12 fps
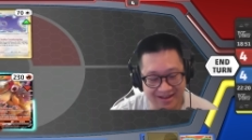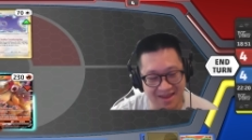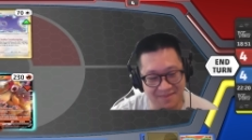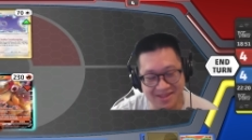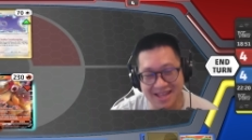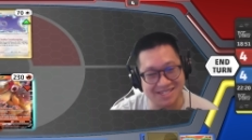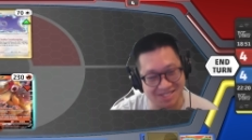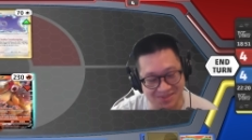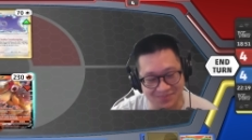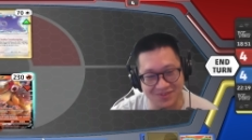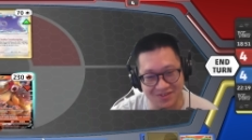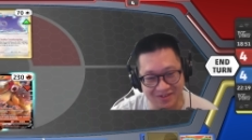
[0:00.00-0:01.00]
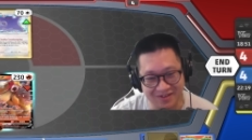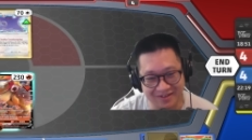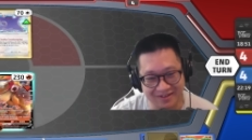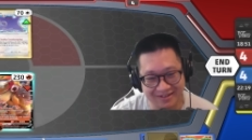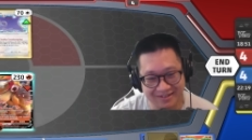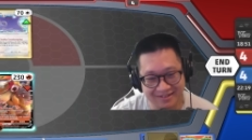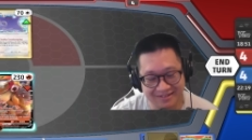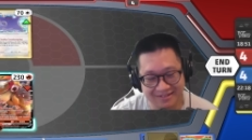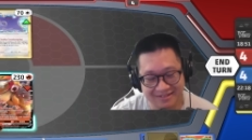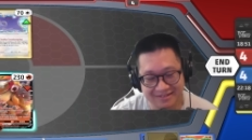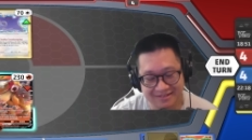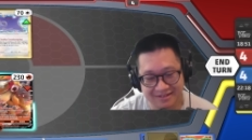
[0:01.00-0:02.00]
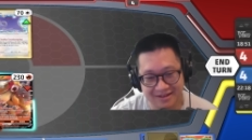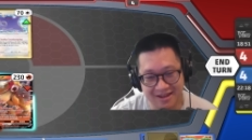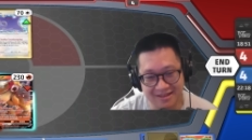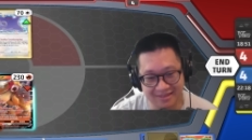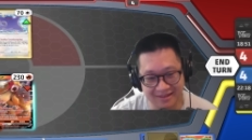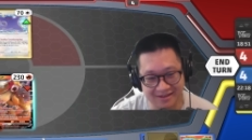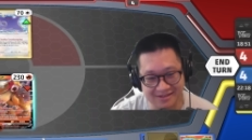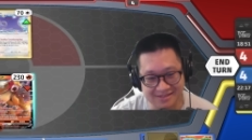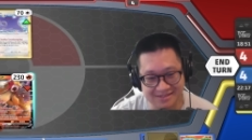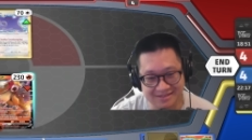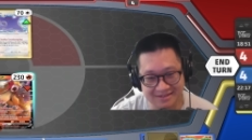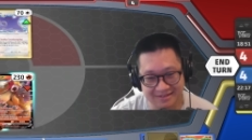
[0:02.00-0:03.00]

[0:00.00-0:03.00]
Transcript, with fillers: I mean, that's a supporter. At least.